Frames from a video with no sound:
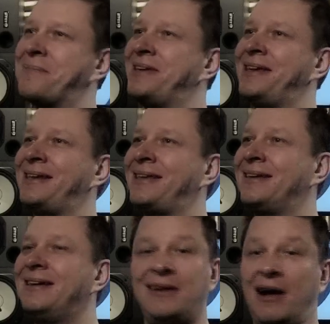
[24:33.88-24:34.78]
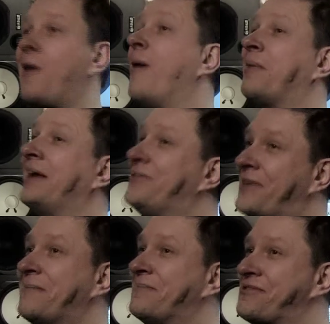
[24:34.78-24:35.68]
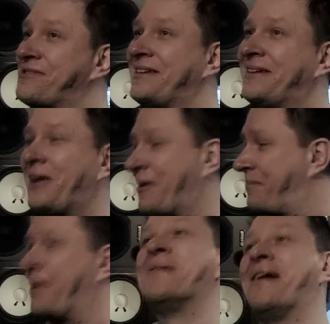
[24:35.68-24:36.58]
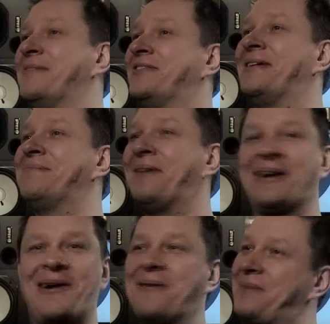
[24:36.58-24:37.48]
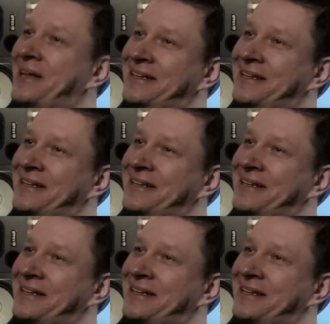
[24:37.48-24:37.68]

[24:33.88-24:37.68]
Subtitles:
kit in here. I can't play drums. You know, I can program a drum. I can't play